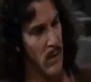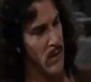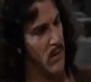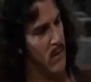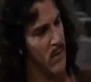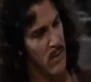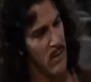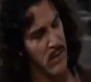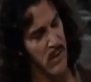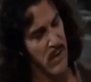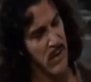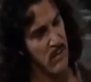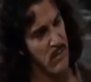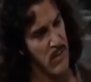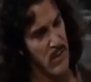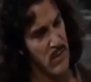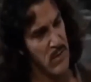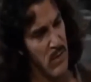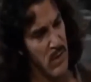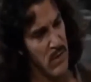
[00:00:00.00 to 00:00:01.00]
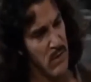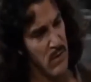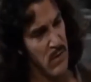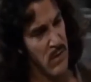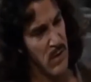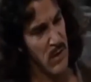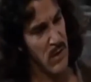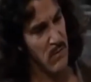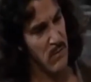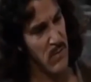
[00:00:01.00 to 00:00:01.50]
I do not think it means what you
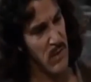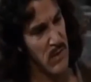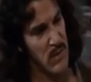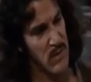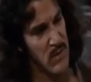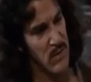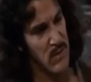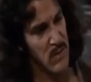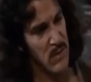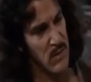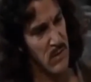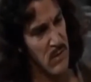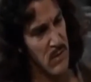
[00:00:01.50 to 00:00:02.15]
think it means.